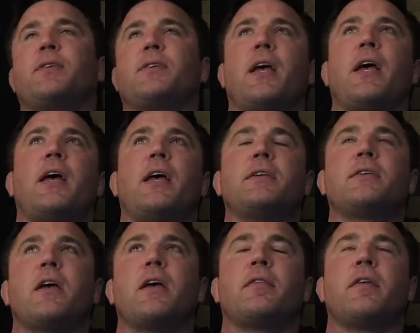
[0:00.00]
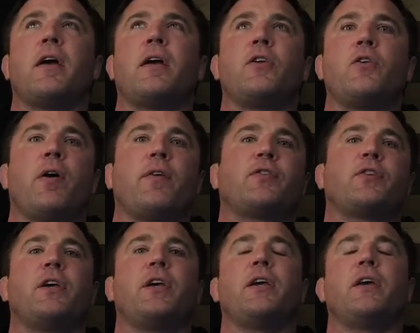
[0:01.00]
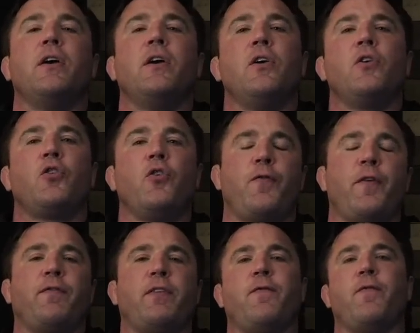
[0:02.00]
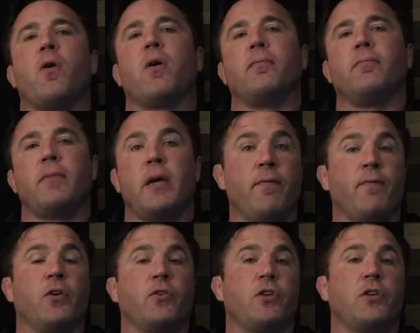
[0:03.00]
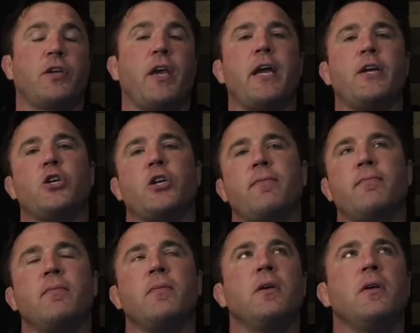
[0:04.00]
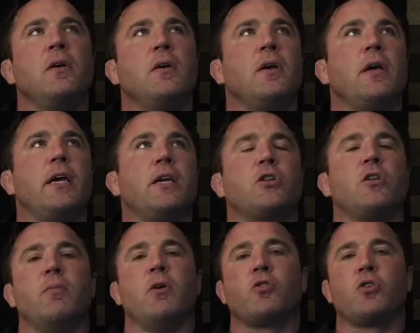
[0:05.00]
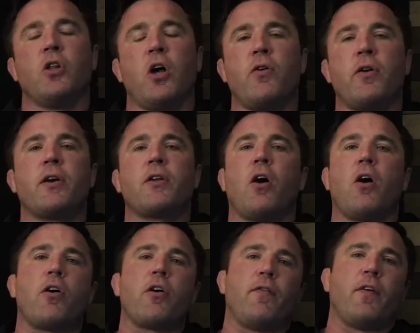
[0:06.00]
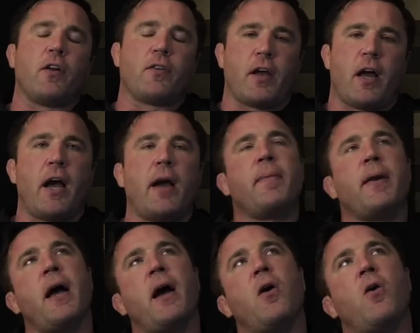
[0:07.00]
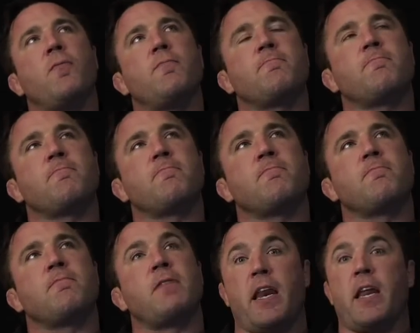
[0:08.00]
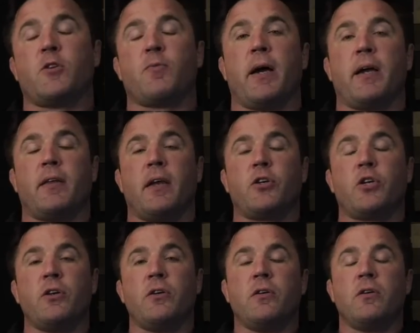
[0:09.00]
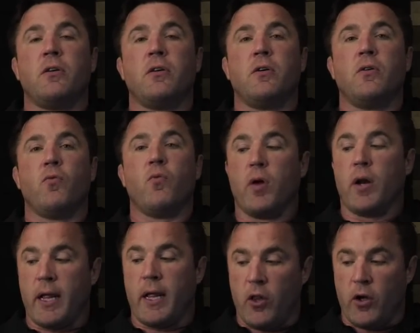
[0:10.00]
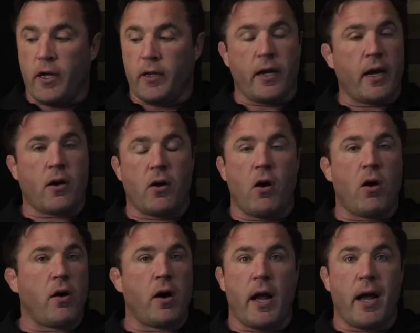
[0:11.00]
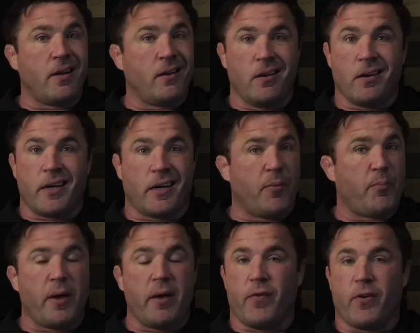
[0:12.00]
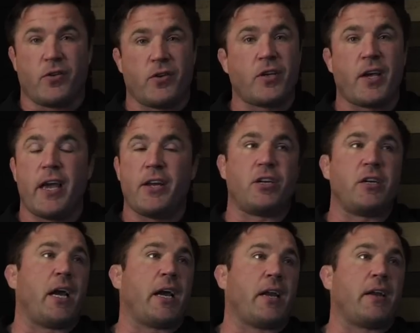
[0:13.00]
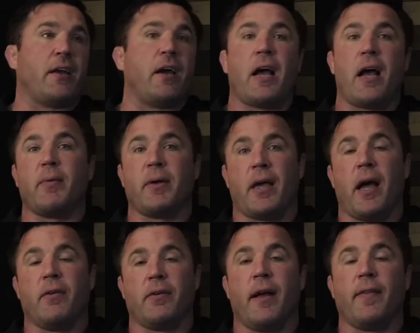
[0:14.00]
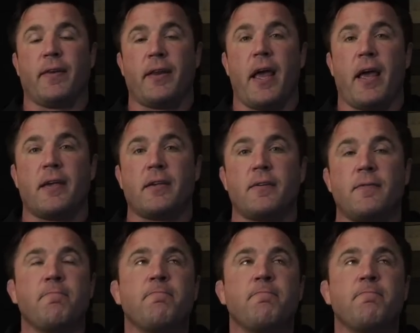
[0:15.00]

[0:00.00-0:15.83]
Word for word: says that U F C two fifty-four, him versus Gaethje, is the most loaded card of all time. Now, that has my attention. When I look at that card, I look at Khabib versus Gaethje, and I got to tell you, I've been counting down the days.